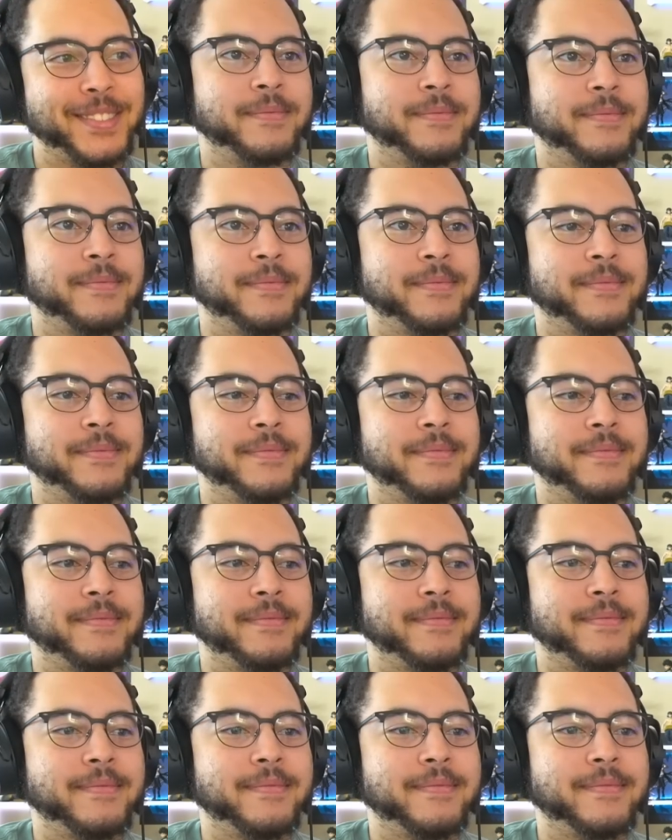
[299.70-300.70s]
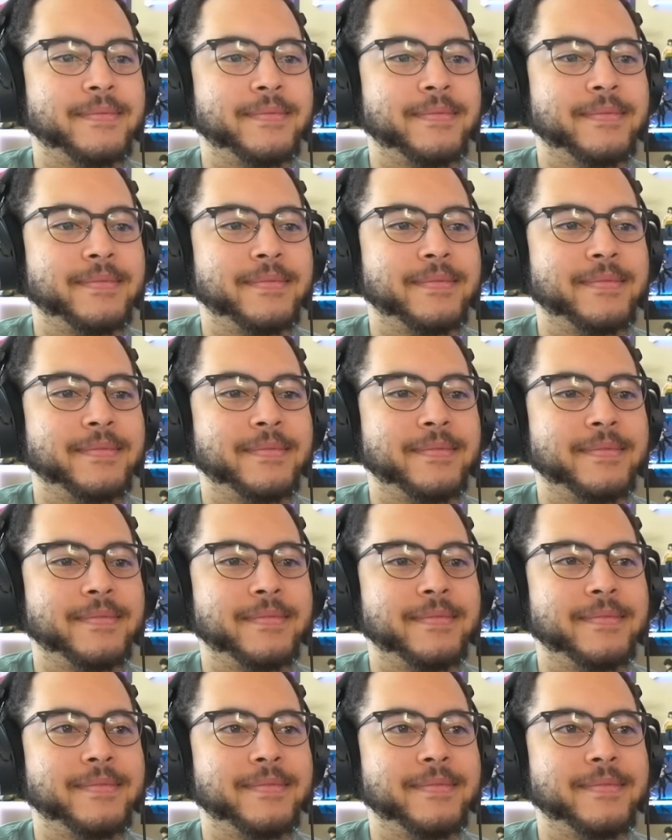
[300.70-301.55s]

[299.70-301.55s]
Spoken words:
(silence)